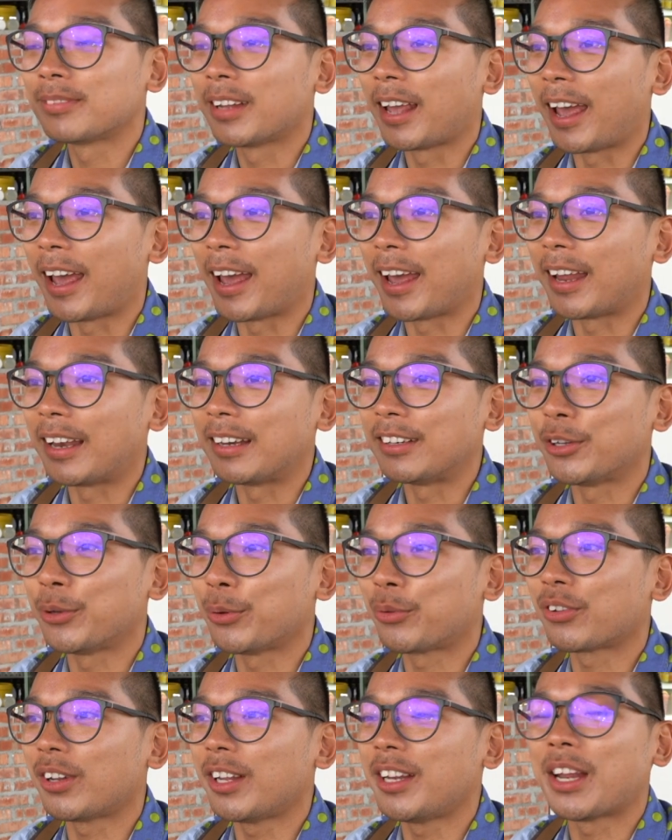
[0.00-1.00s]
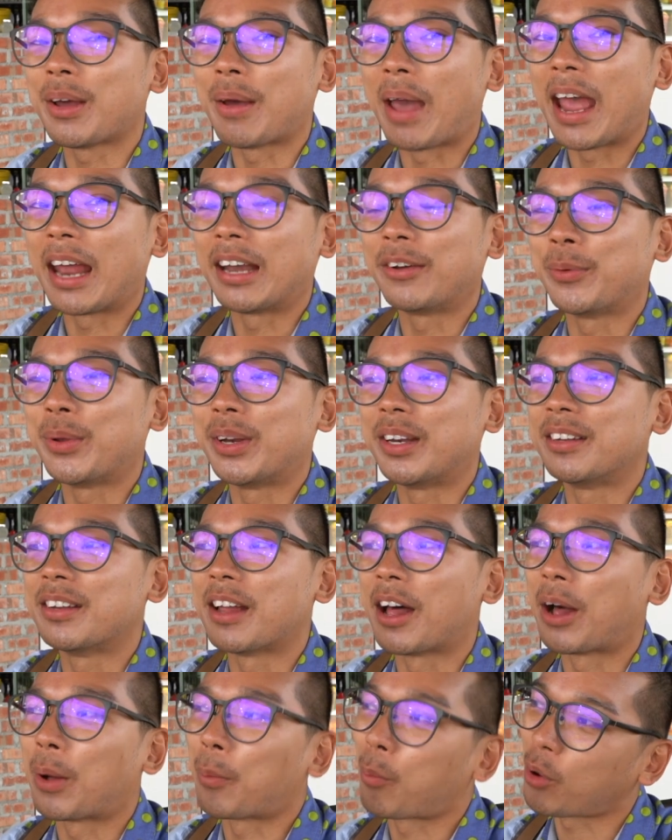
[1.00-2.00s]
and usually they'll add with
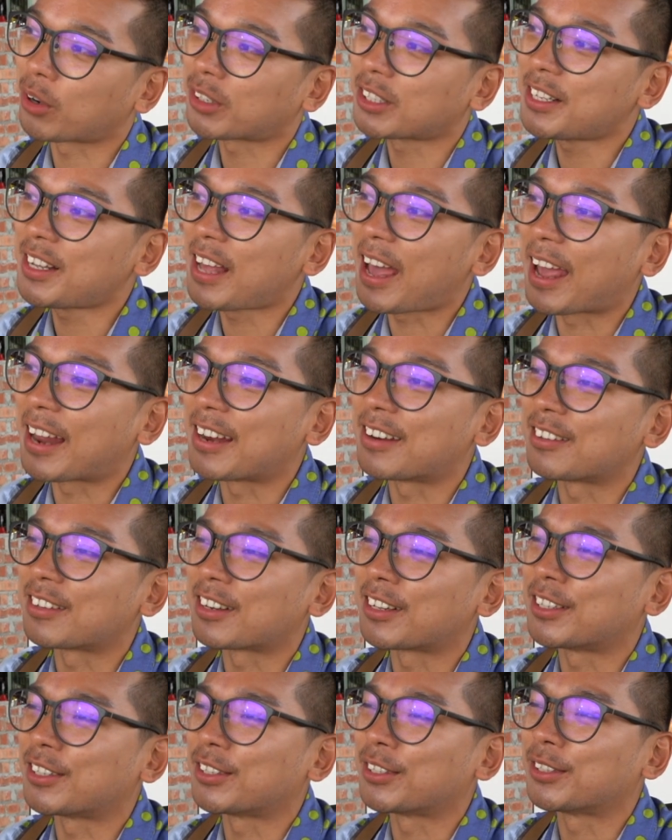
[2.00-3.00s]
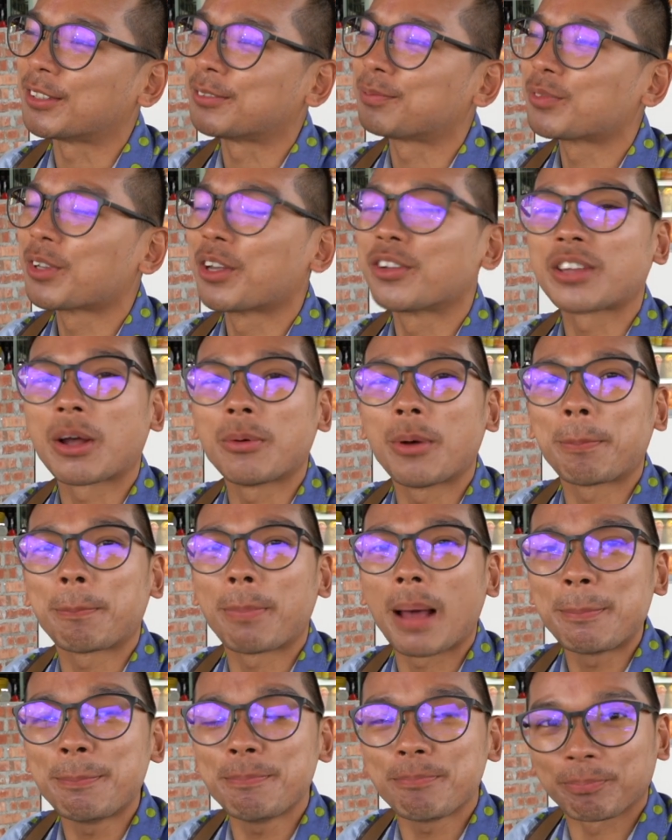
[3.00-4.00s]
uh, water and uh, sour
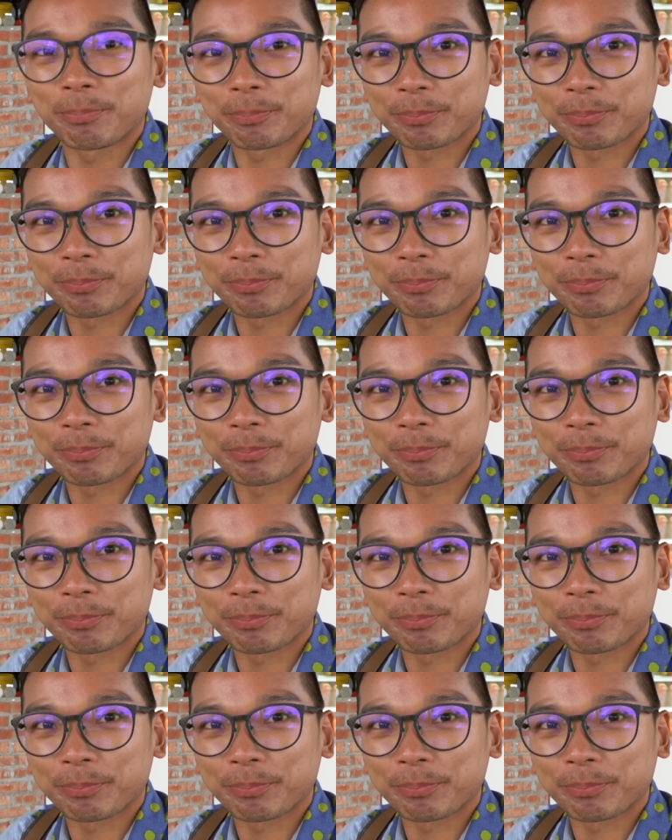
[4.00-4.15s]
plum.